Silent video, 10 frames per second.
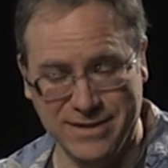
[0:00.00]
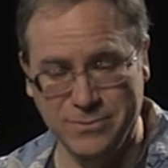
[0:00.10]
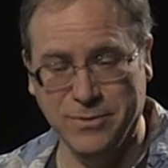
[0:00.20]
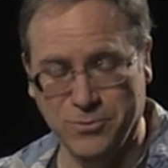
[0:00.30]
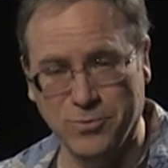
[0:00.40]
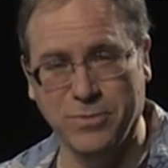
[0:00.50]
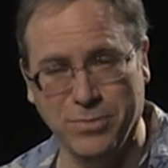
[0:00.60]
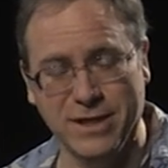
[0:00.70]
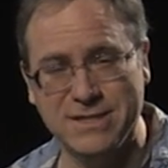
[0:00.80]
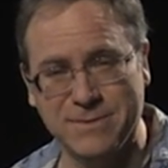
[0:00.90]
We'll
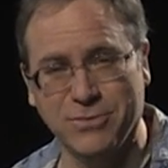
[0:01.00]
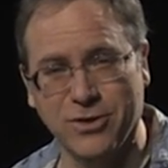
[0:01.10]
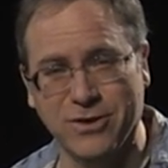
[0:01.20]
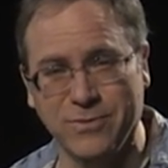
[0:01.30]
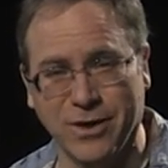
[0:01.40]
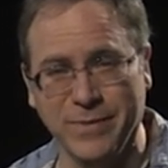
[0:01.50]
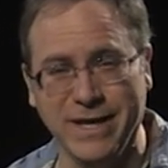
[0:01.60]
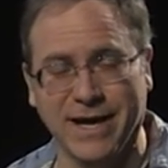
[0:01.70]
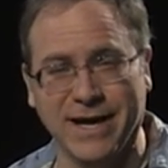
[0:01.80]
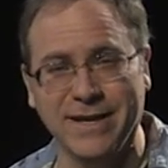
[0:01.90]
replace the broken one we
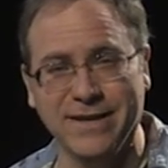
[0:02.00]
got.